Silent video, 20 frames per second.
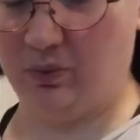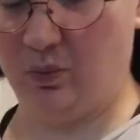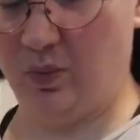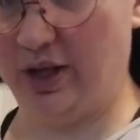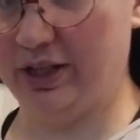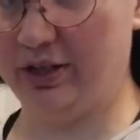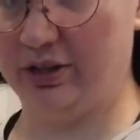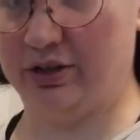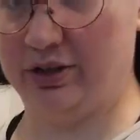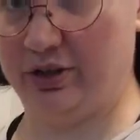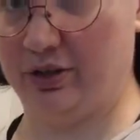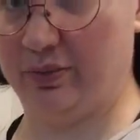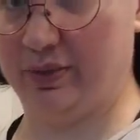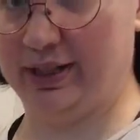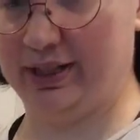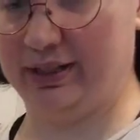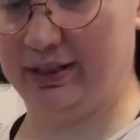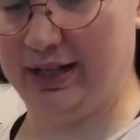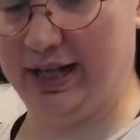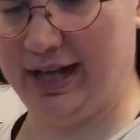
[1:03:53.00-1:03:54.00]
what you're
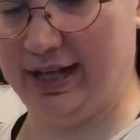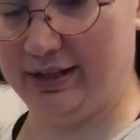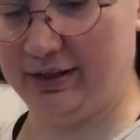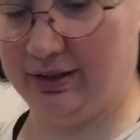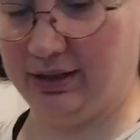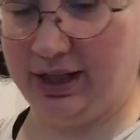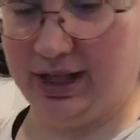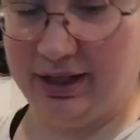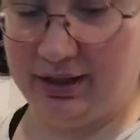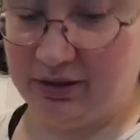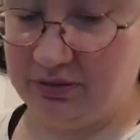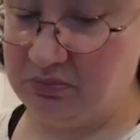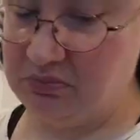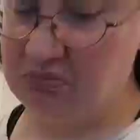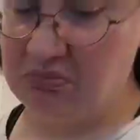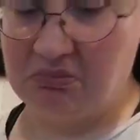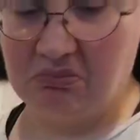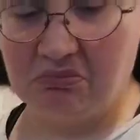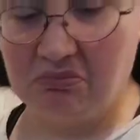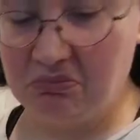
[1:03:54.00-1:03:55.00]
doing and like
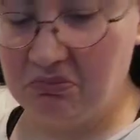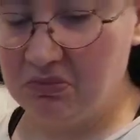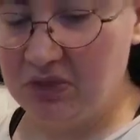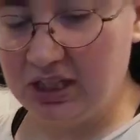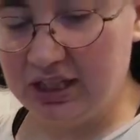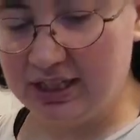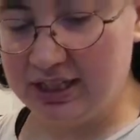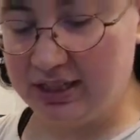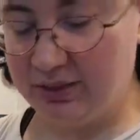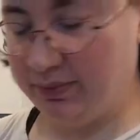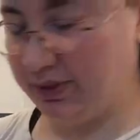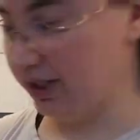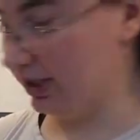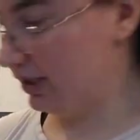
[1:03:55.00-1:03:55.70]
see what